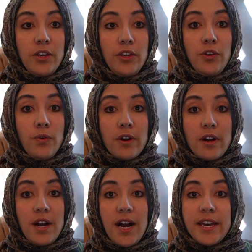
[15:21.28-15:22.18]

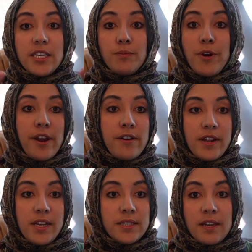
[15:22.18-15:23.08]
your highest
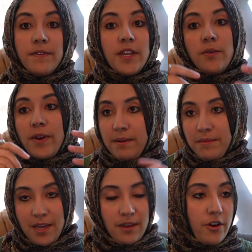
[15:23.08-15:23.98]
priority is like video
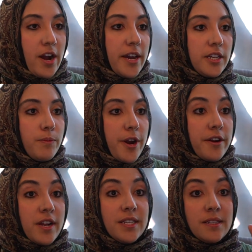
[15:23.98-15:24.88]
gaming, your highest
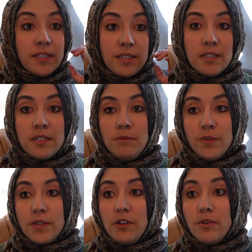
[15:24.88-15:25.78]
priority is listening to
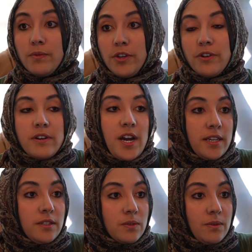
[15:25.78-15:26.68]
music. You know, when you're in
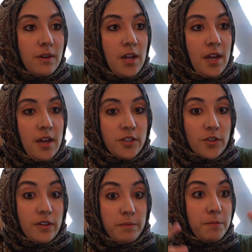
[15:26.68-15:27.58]
high school, it's
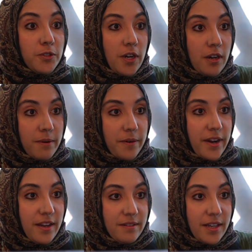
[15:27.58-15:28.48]
all people talk about,
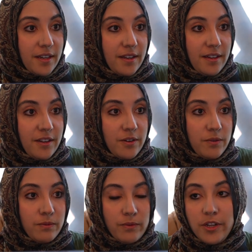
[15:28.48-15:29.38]
right? Like, you
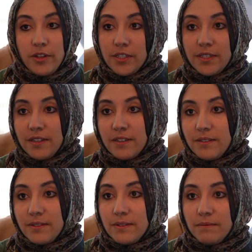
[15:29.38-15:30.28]
know, what are you listening
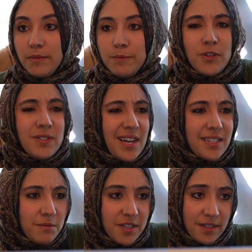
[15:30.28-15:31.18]
to? People used to
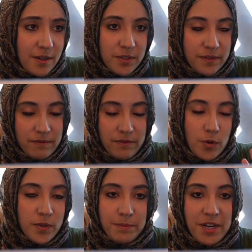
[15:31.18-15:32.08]
ask me this. I was
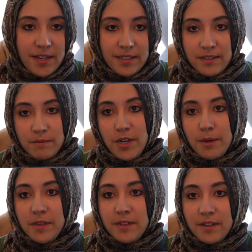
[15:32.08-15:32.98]
always behind on
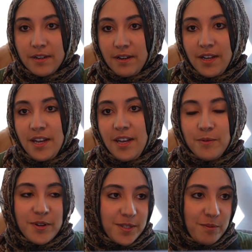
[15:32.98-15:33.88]
popular,
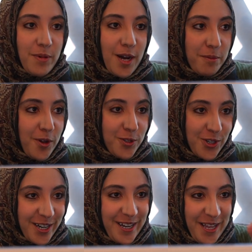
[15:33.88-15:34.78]
what is it, pop culture.